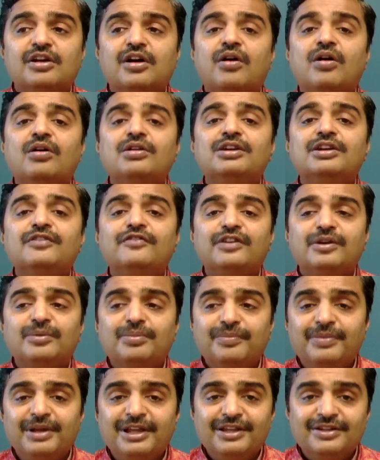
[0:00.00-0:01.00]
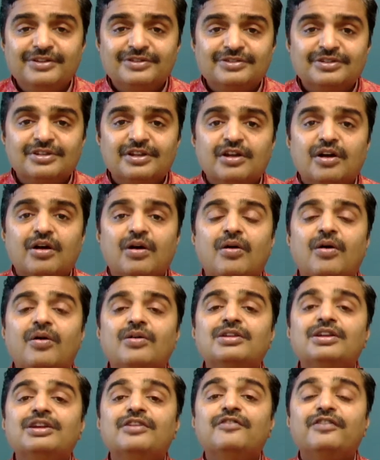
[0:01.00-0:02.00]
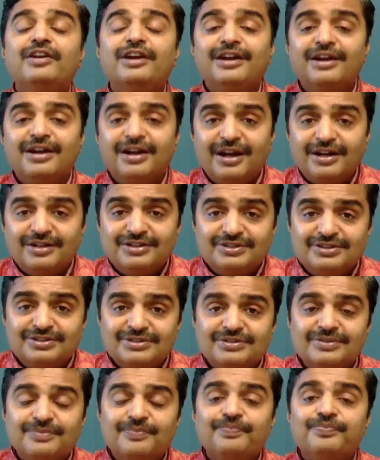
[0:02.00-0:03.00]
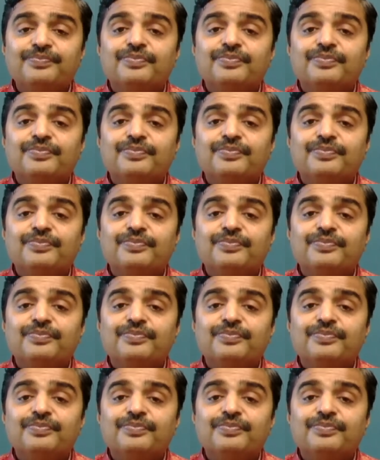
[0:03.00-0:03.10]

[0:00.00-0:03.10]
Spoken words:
all the different beans, all the different nuts,